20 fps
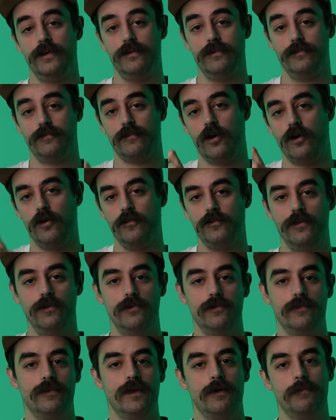is I'll
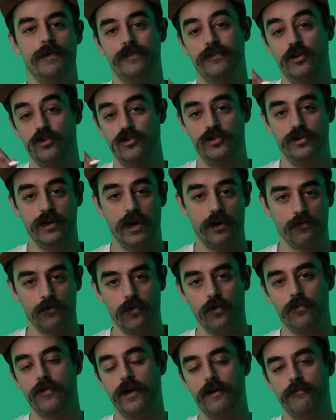use them as a
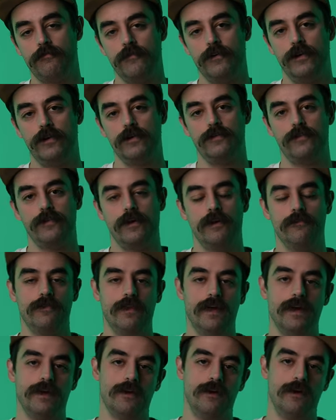general reference of like,